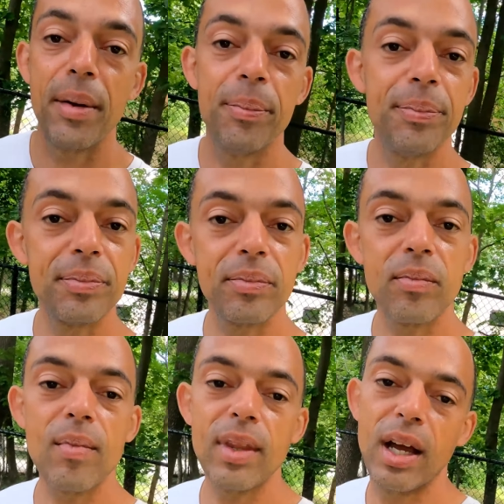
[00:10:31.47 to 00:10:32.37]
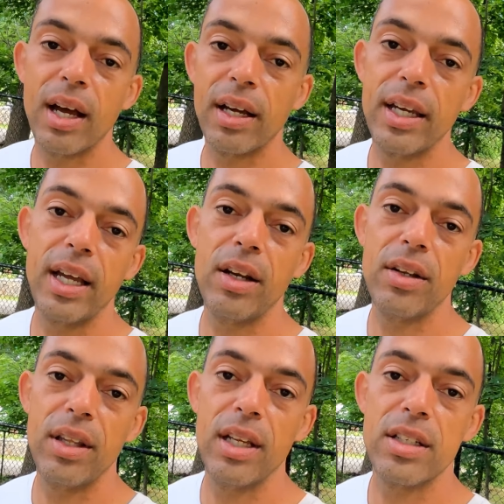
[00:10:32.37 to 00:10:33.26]
and
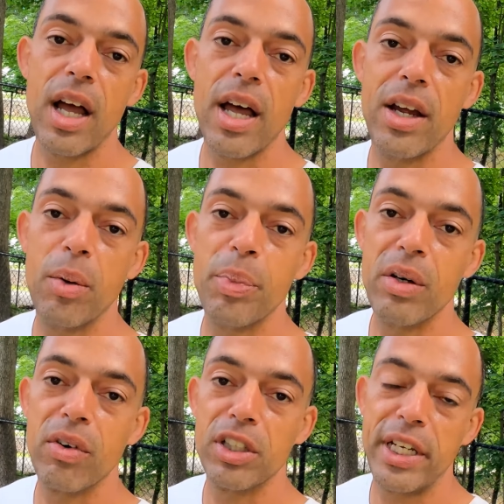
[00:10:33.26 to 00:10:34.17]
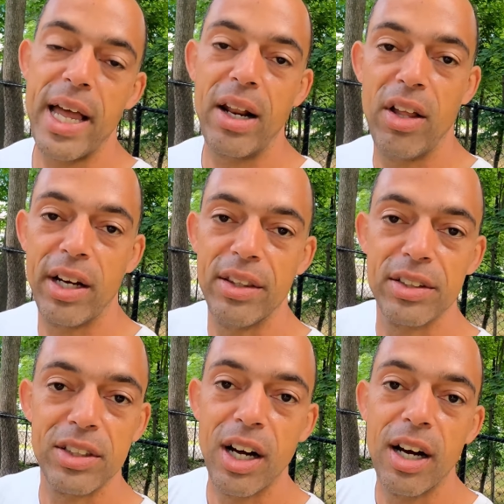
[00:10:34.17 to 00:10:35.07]
get the entire Beatrush catalog in
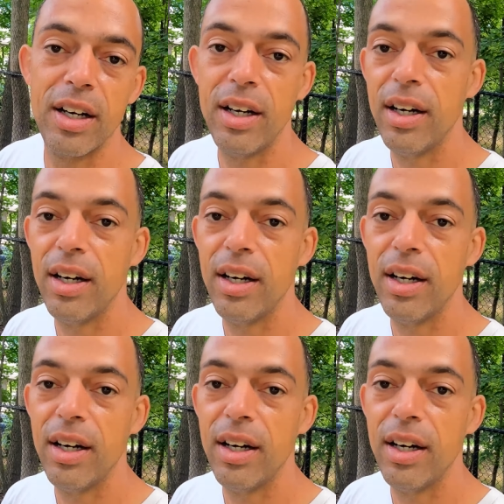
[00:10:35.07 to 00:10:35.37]
this car.